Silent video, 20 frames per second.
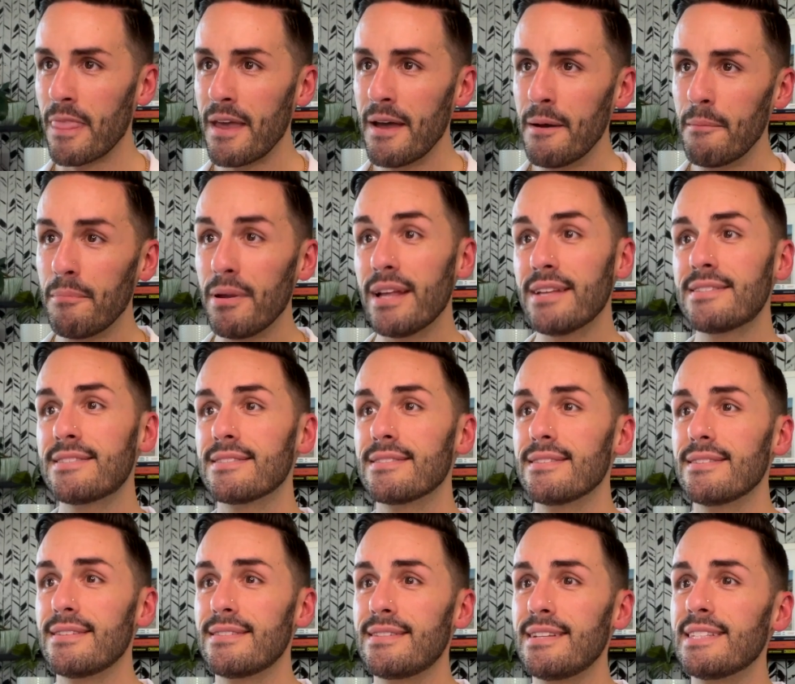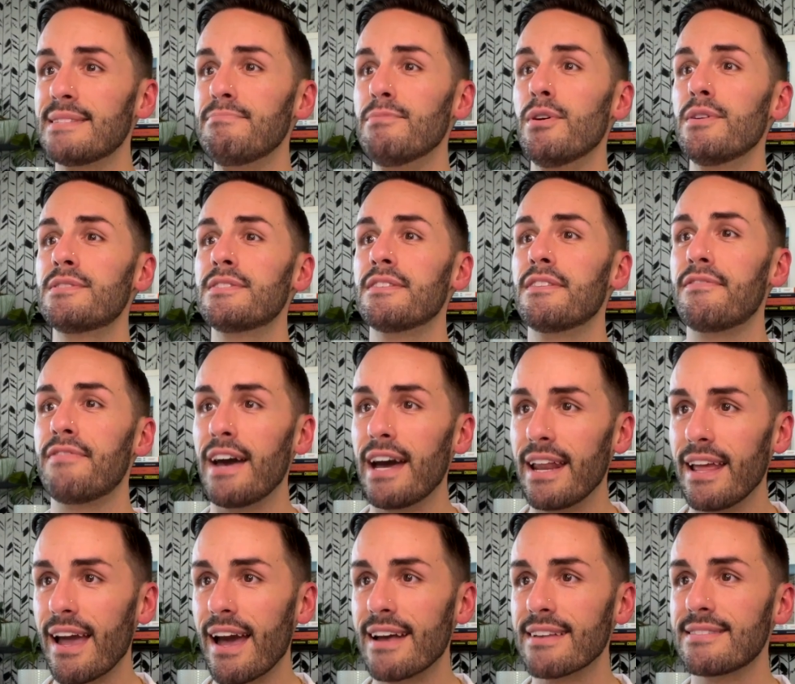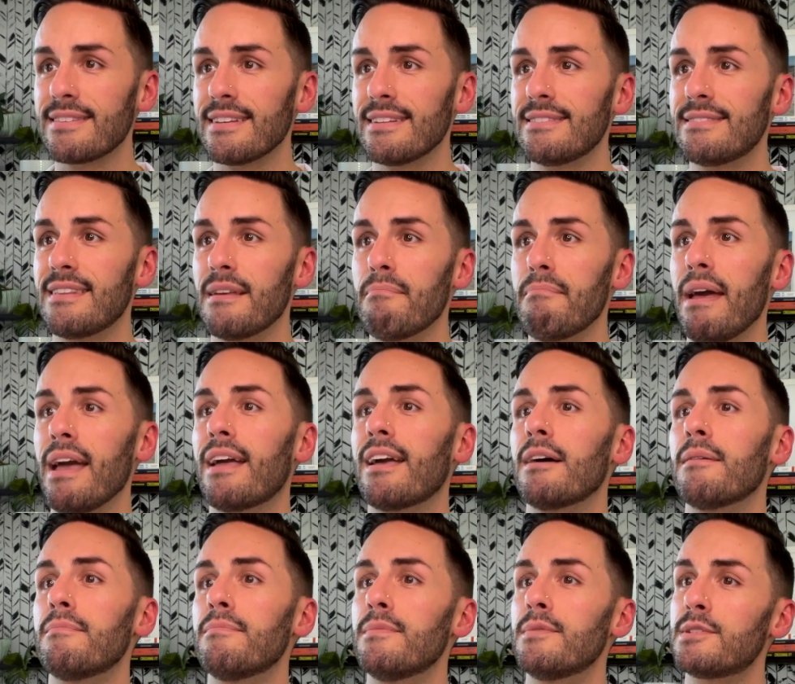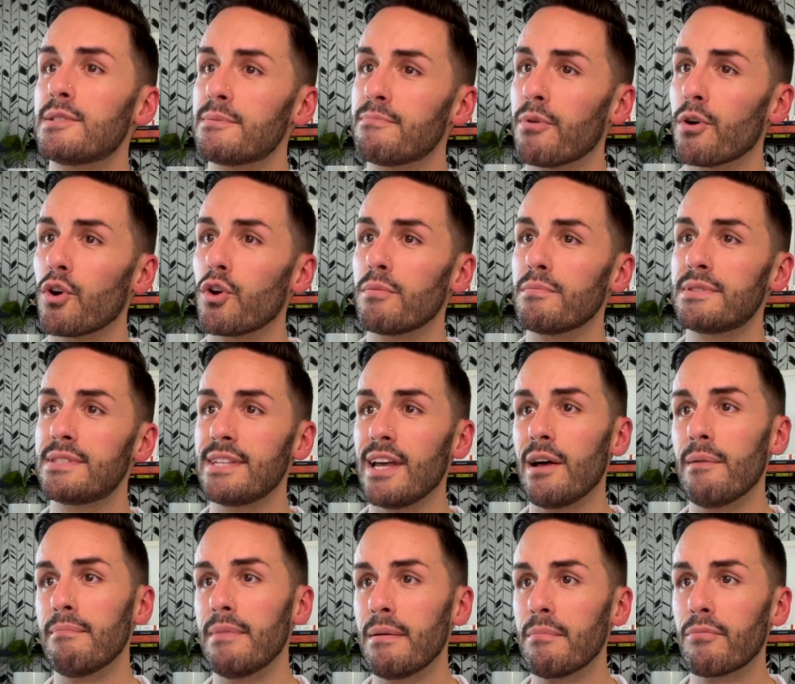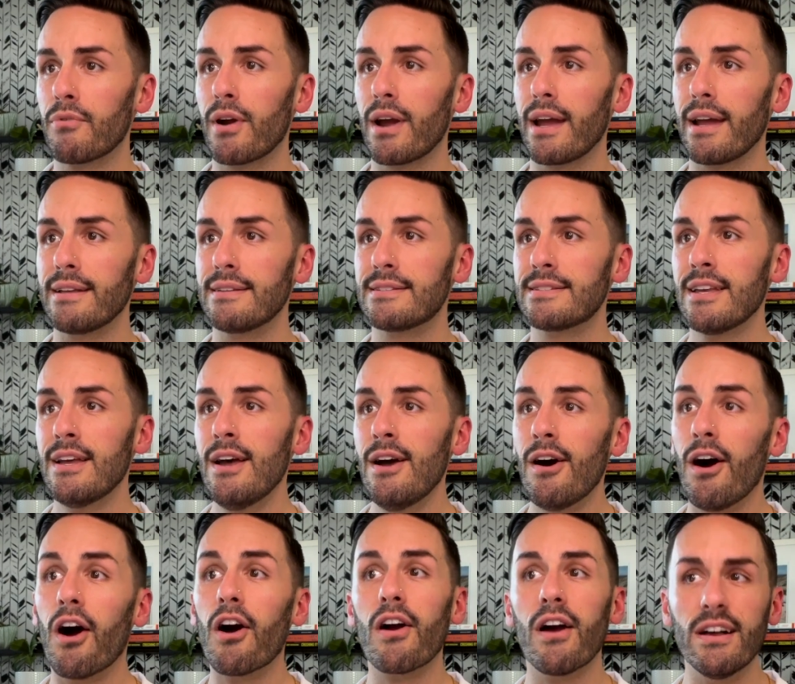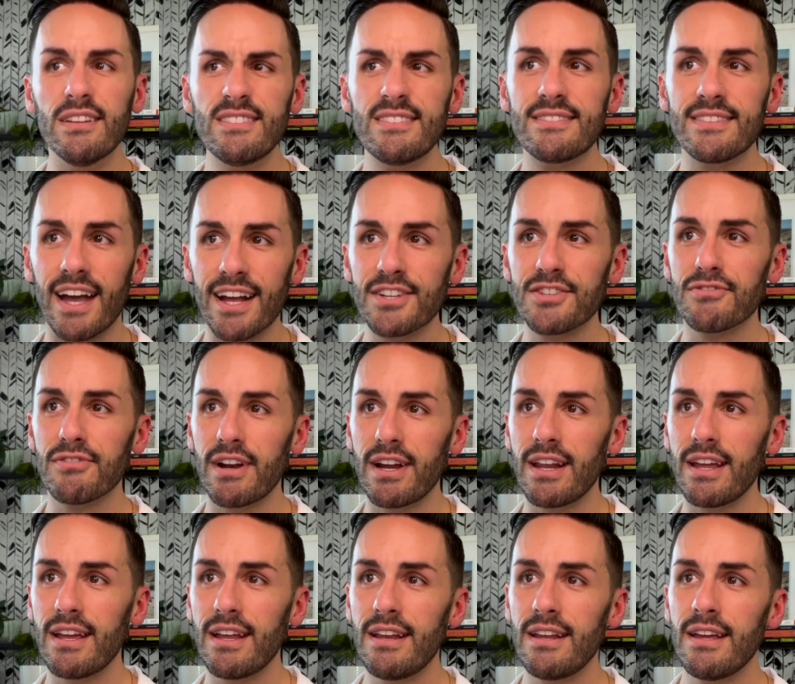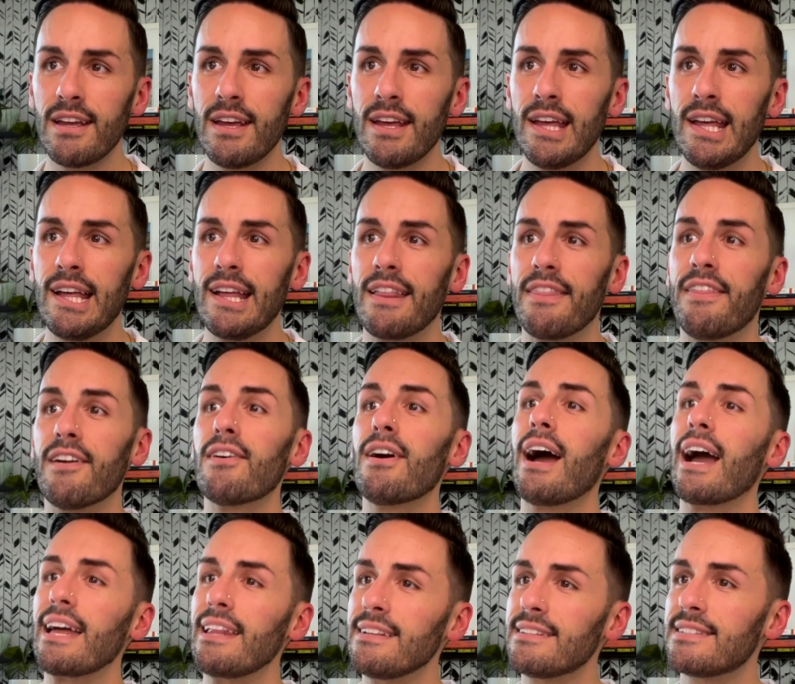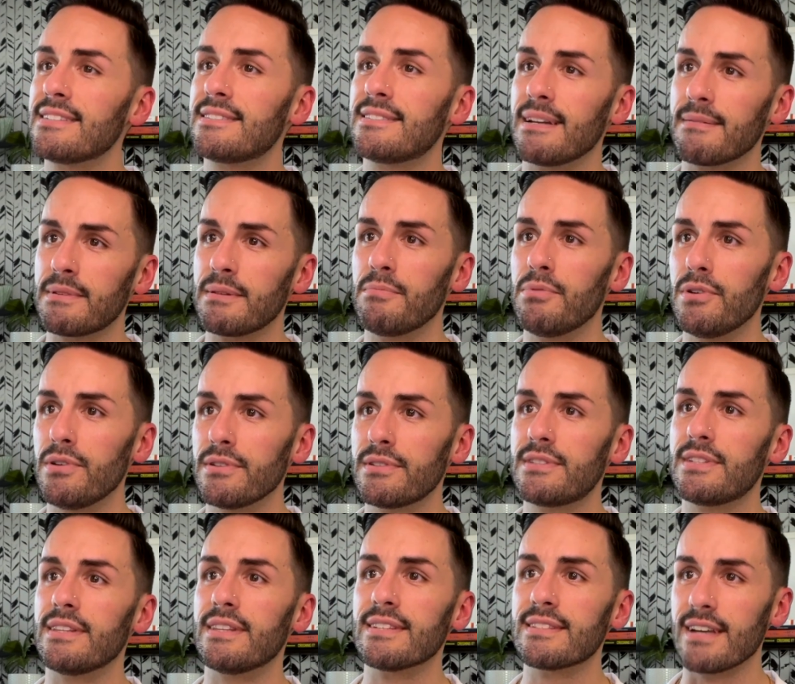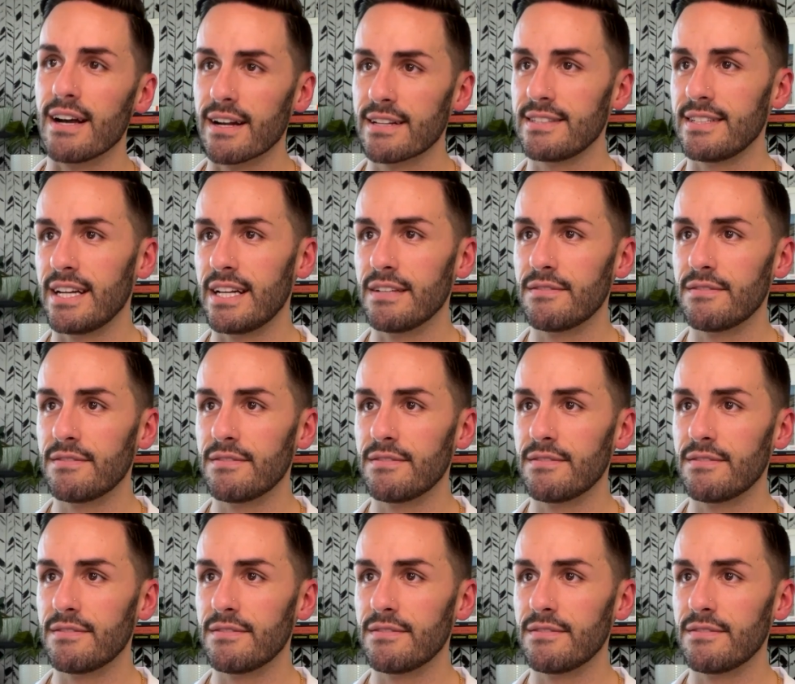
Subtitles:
Plus, since most of the fatty acids that make up sperm cell membranes are unsaturated, they're highly susceptible to this oxidative